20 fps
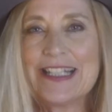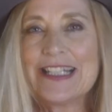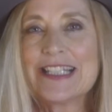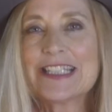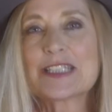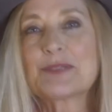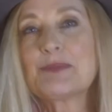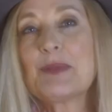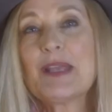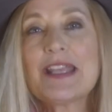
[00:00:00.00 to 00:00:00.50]

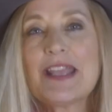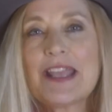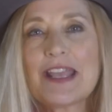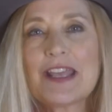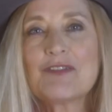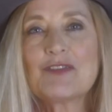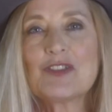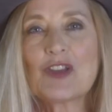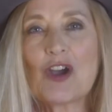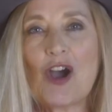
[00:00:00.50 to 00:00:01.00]
Speaking
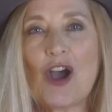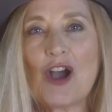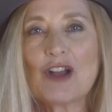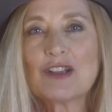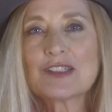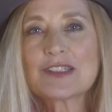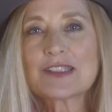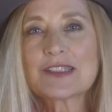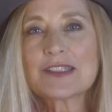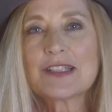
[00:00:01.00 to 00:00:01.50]
of
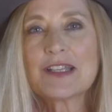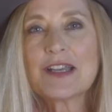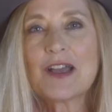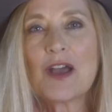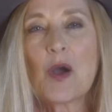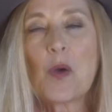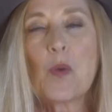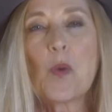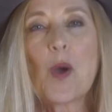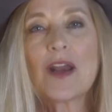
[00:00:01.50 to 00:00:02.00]
dogs,
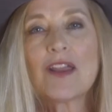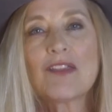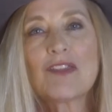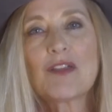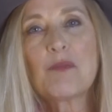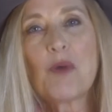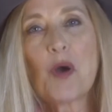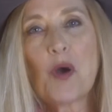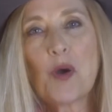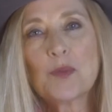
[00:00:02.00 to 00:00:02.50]
one of the
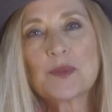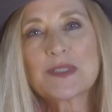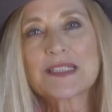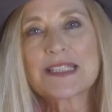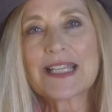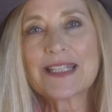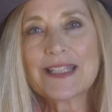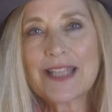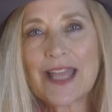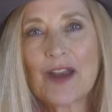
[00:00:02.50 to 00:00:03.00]
poems
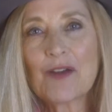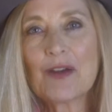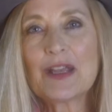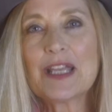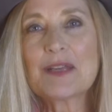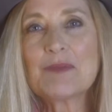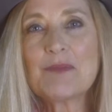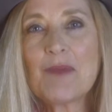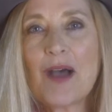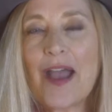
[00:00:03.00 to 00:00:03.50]
that Larry
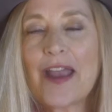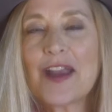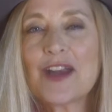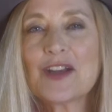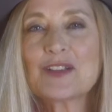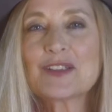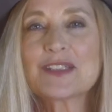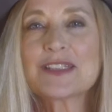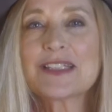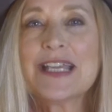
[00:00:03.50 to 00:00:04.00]

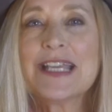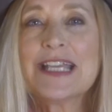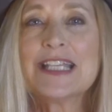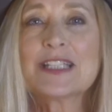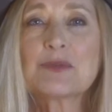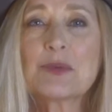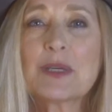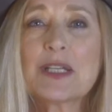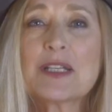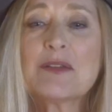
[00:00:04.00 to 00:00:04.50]
admires
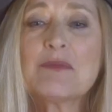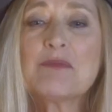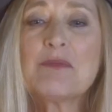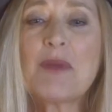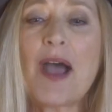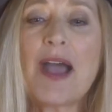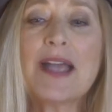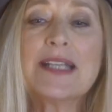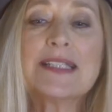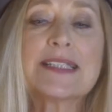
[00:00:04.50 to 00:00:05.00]
is written
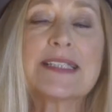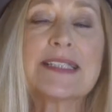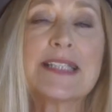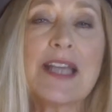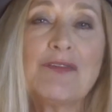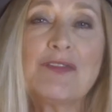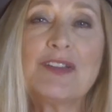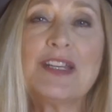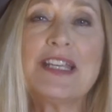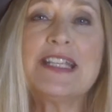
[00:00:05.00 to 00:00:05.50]
by
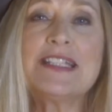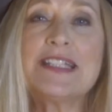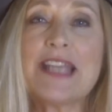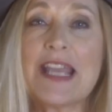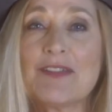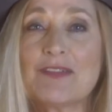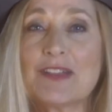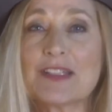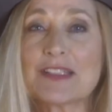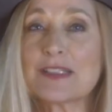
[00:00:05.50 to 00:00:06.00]
Stephanie
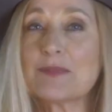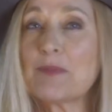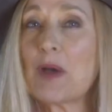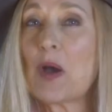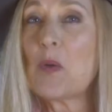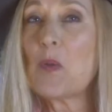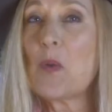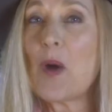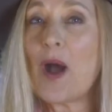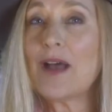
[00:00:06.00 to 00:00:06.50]
Davis
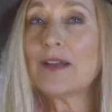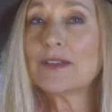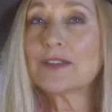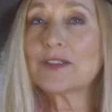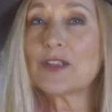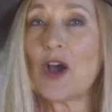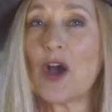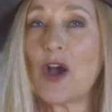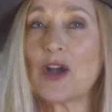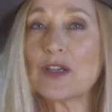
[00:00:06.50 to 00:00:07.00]
about wild
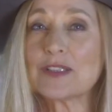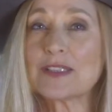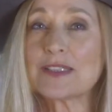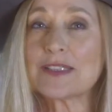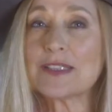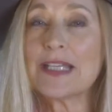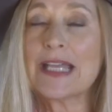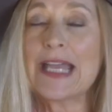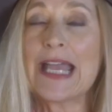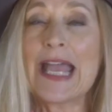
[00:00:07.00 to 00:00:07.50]
dogs,
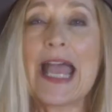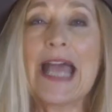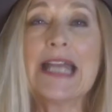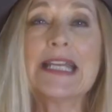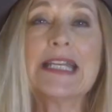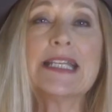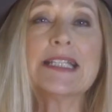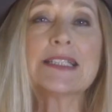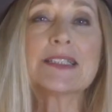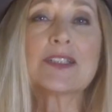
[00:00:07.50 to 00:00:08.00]
and
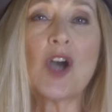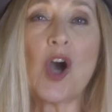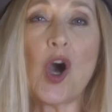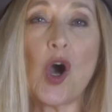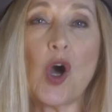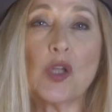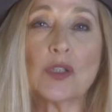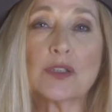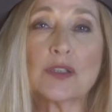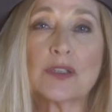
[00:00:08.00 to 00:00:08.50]
it is
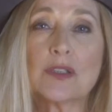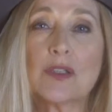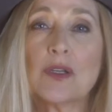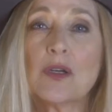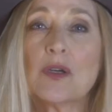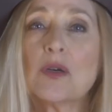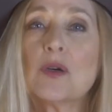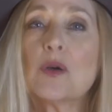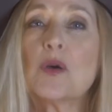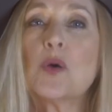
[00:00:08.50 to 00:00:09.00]
called
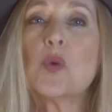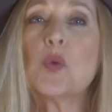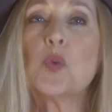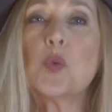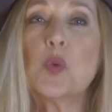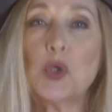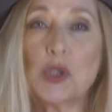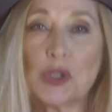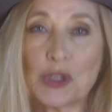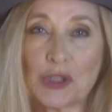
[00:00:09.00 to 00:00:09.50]

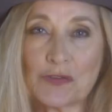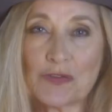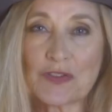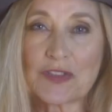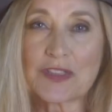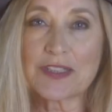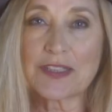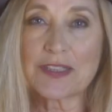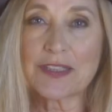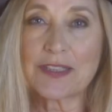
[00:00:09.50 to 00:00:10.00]

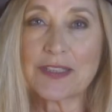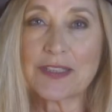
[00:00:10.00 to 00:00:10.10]
Wolves.